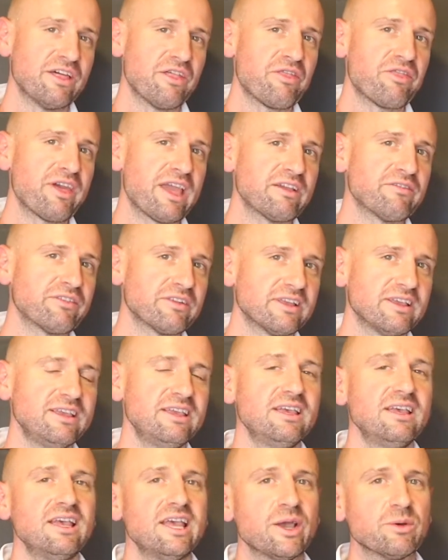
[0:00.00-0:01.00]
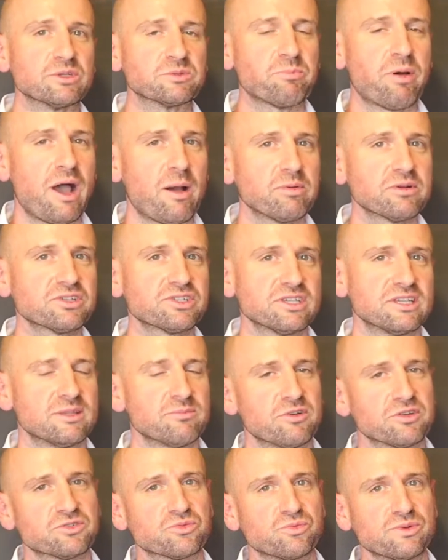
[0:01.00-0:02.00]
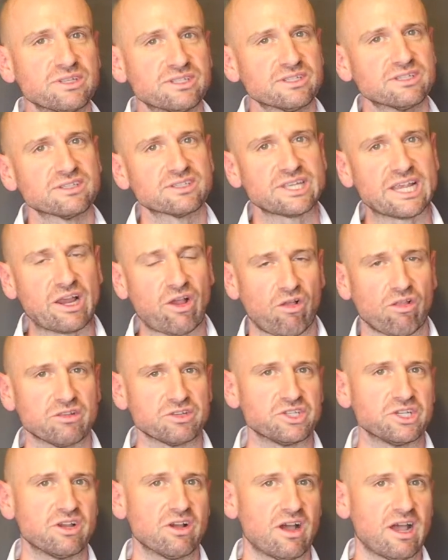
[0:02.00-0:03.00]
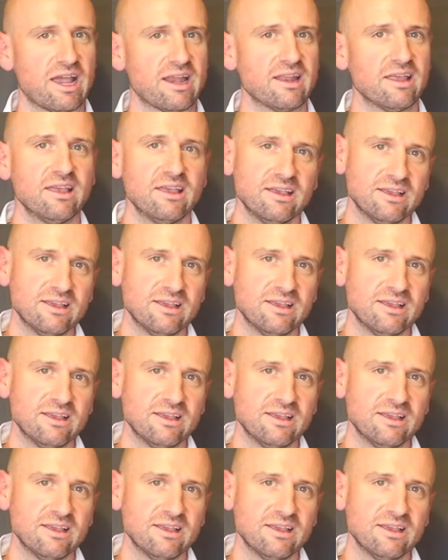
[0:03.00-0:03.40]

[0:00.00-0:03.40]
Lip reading: Thankfully, it was published in the most recent psychology guide.